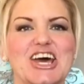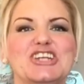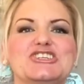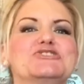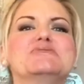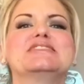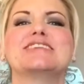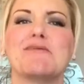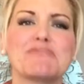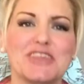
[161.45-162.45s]
Just do
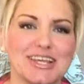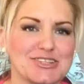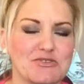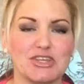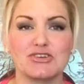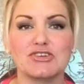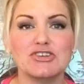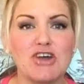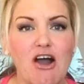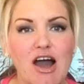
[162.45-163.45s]
something so that you're
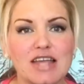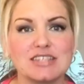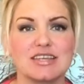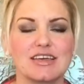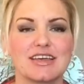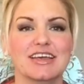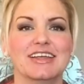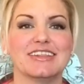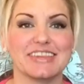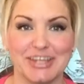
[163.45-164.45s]
not
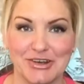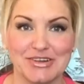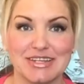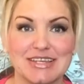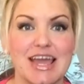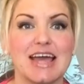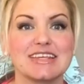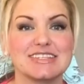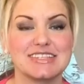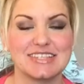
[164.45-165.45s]
literally
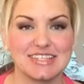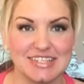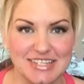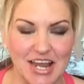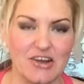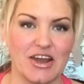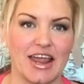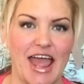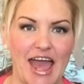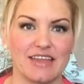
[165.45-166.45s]

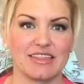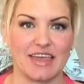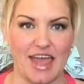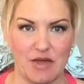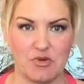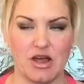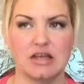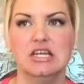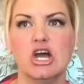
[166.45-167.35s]
staring at the camera.